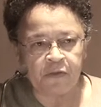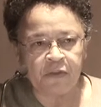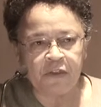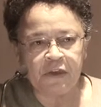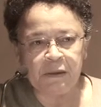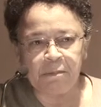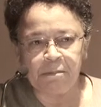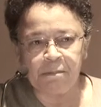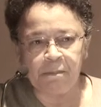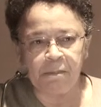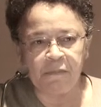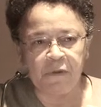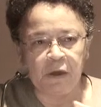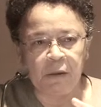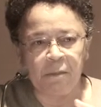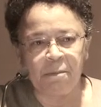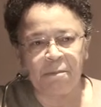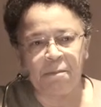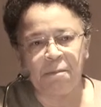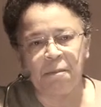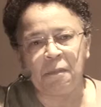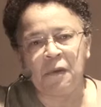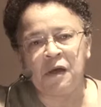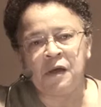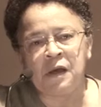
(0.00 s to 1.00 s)
the, the
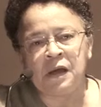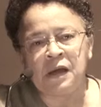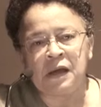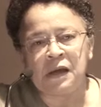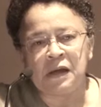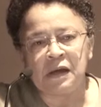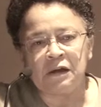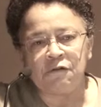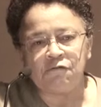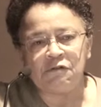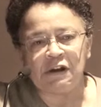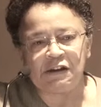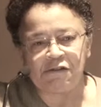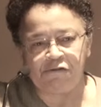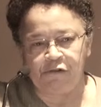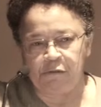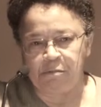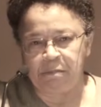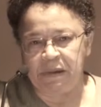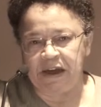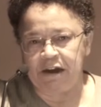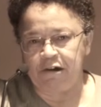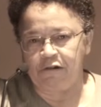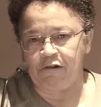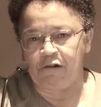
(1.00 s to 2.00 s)

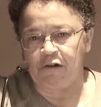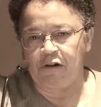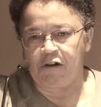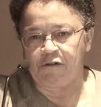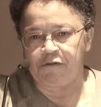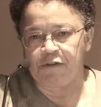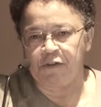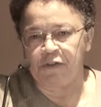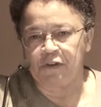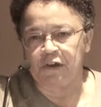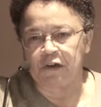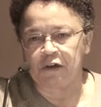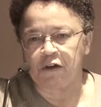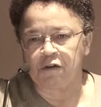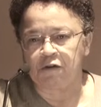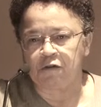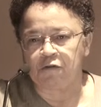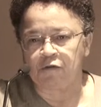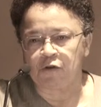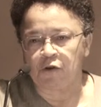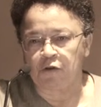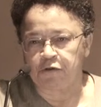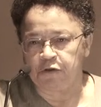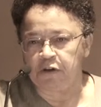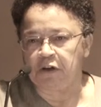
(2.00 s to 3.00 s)
relevant paragraph in the code
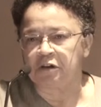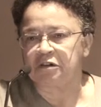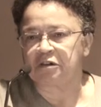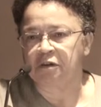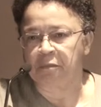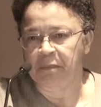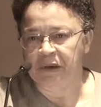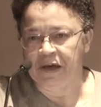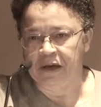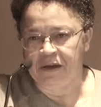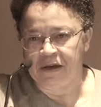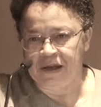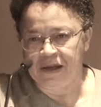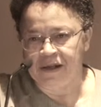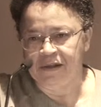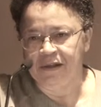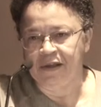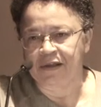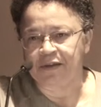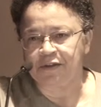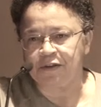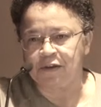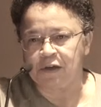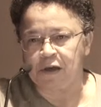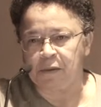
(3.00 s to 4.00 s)
of conduct about,
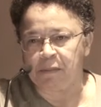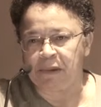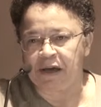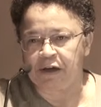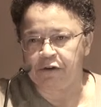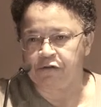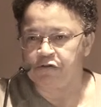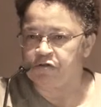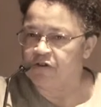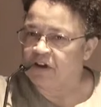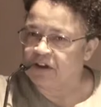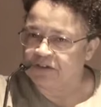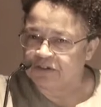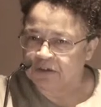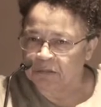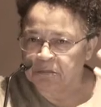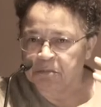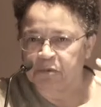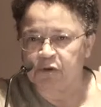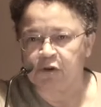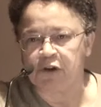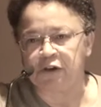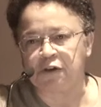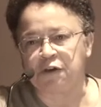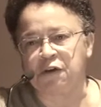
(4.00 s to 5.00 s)
about dress
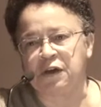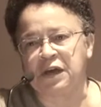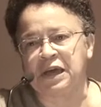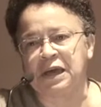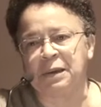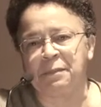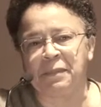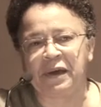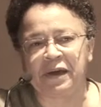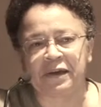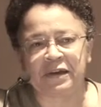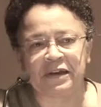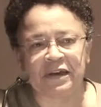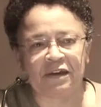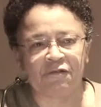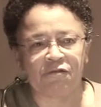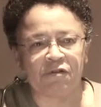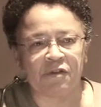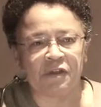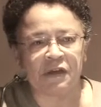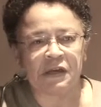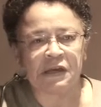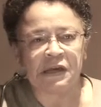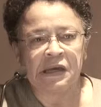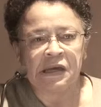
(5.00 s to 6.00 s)
and pulling your hair back and
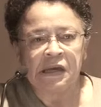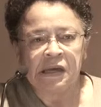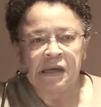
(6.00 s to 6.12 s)
everything.